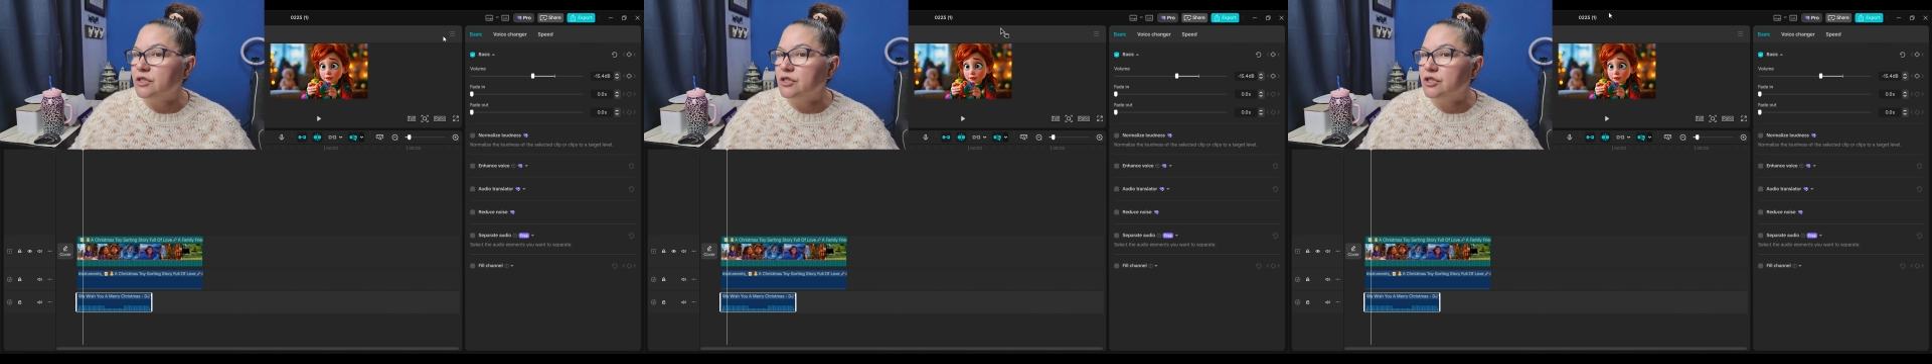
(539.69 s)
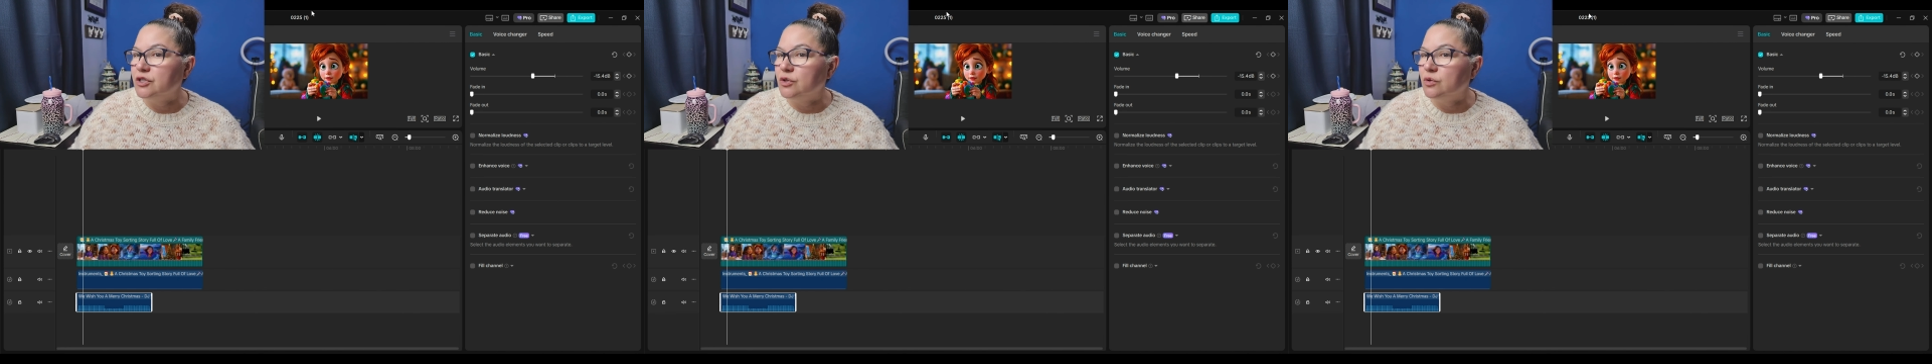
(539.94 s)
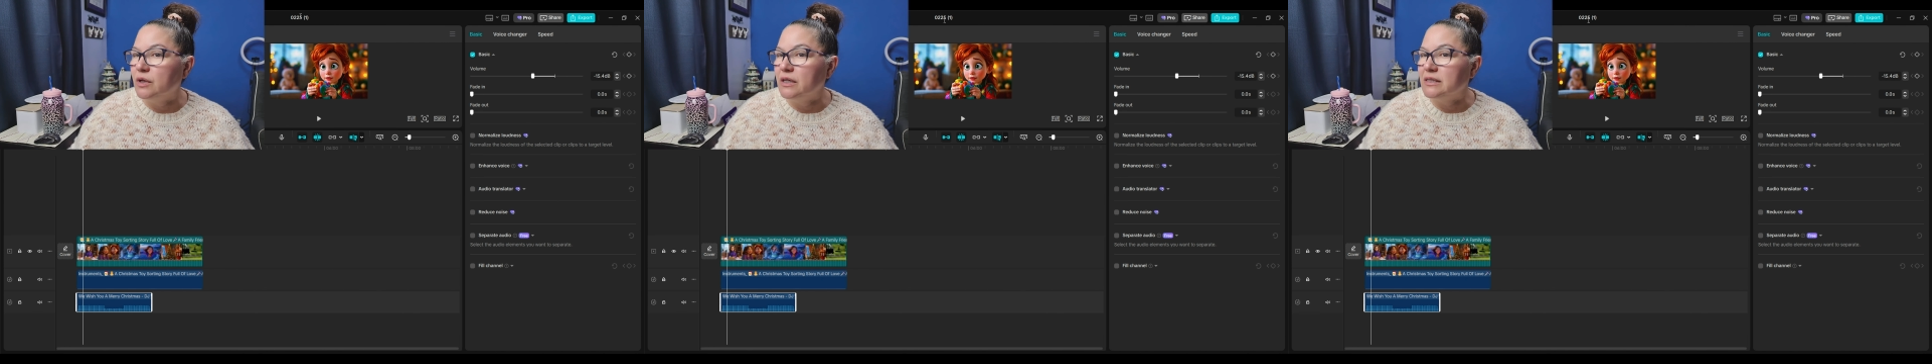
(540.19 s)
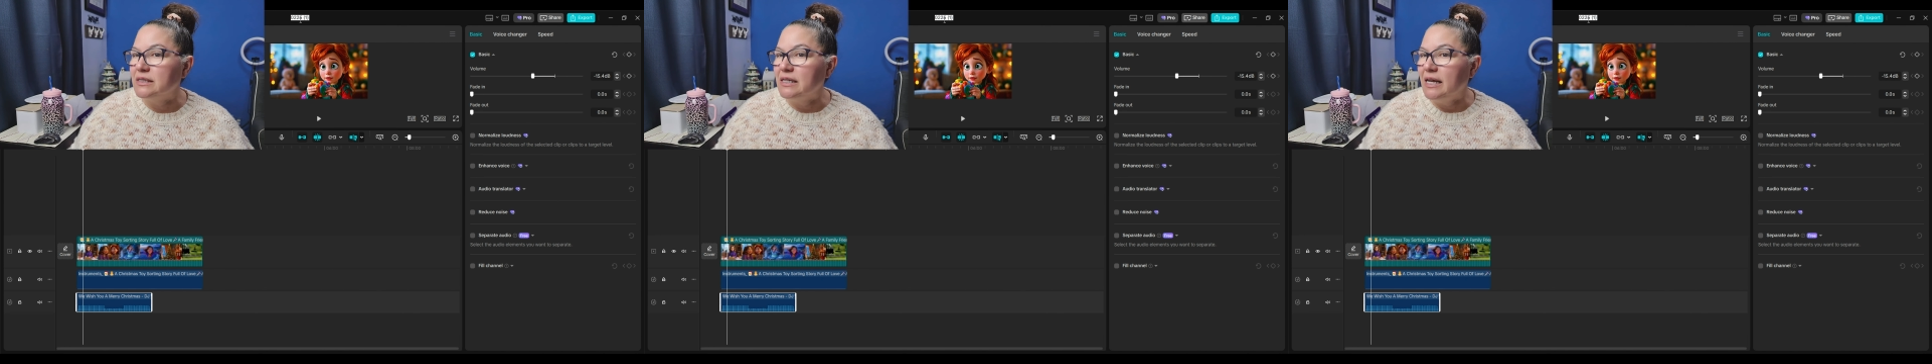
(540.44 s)
to do
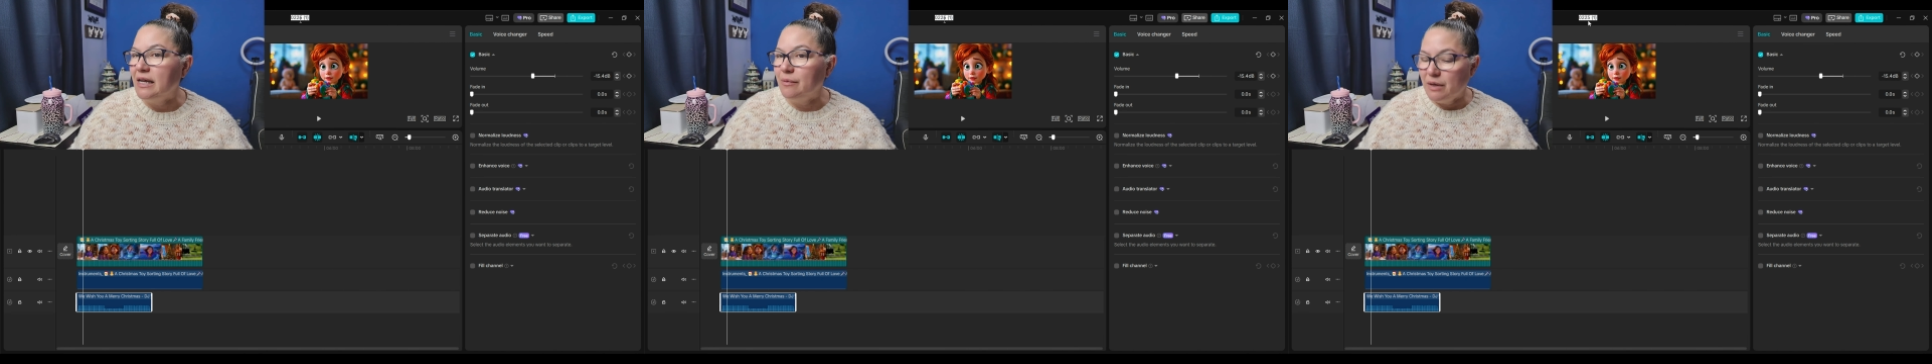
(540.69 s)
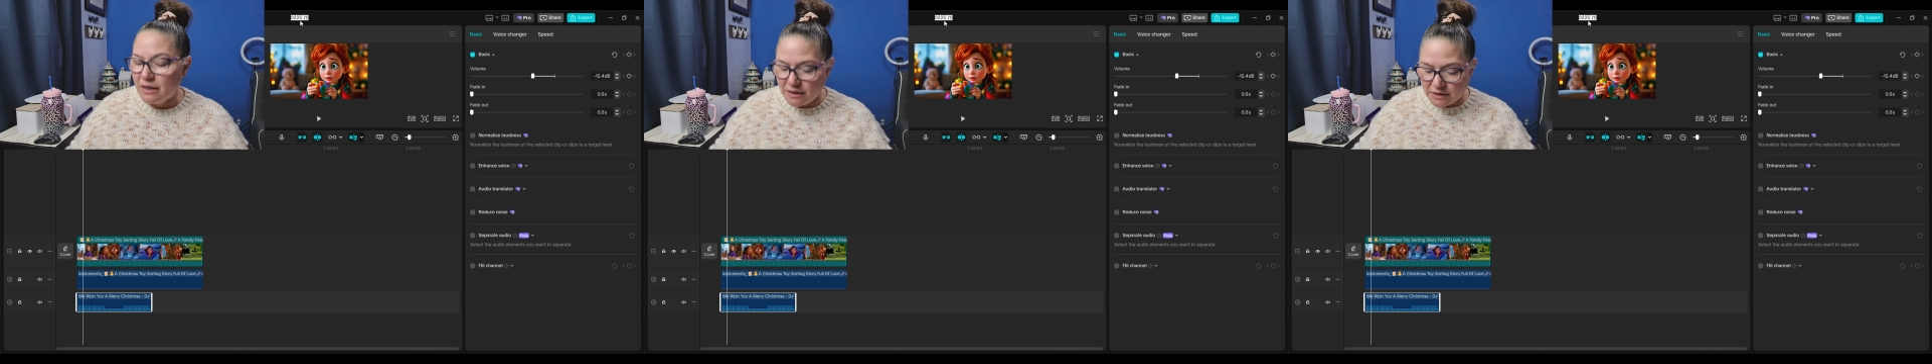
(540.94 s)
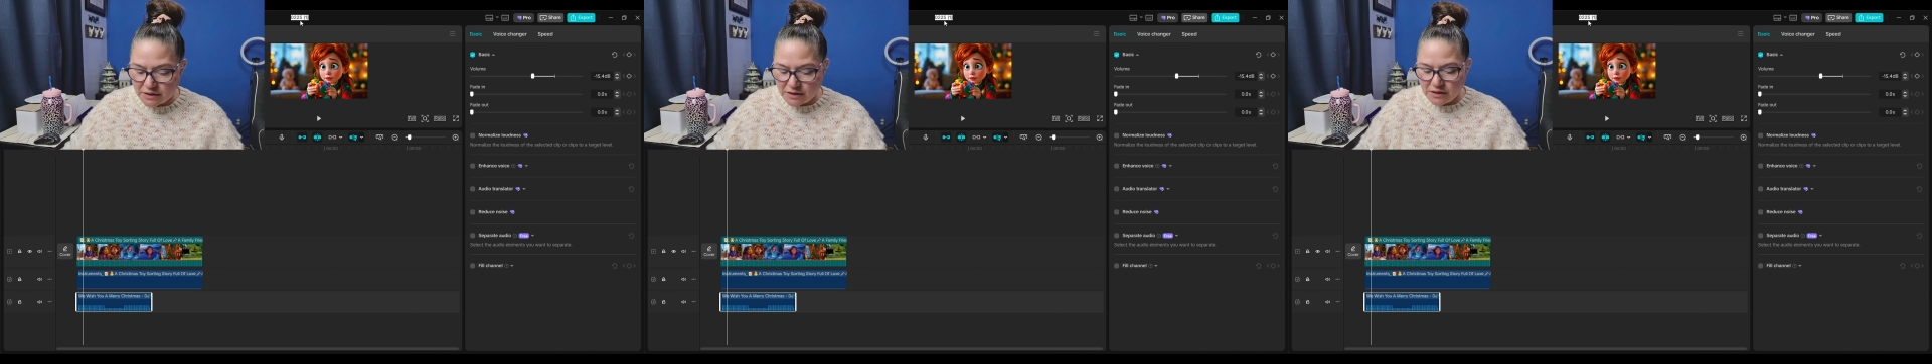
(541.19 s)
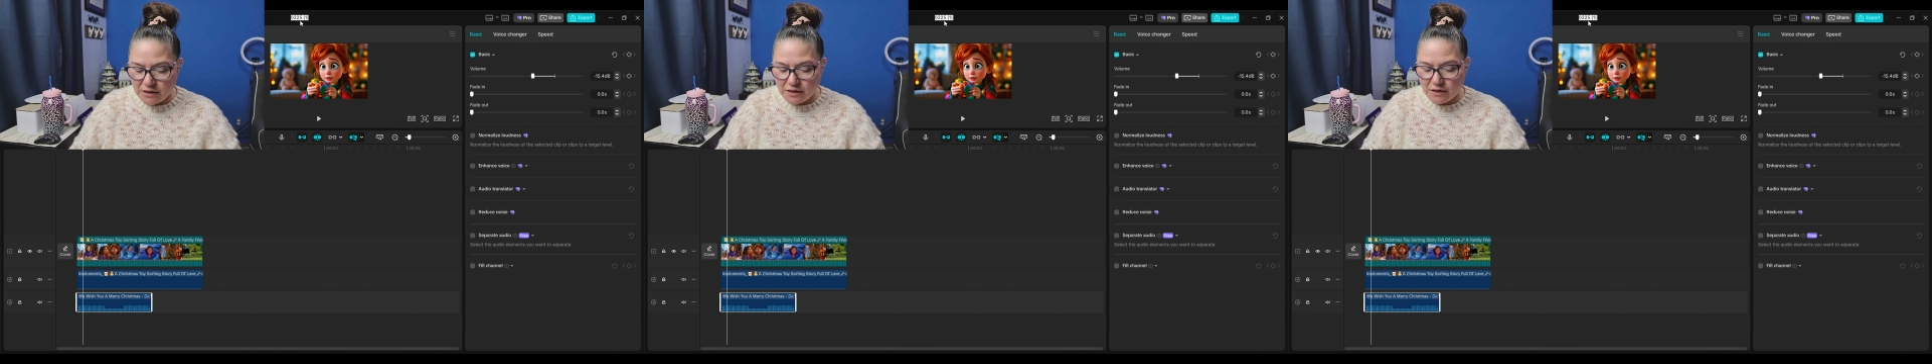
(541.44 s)
is name it.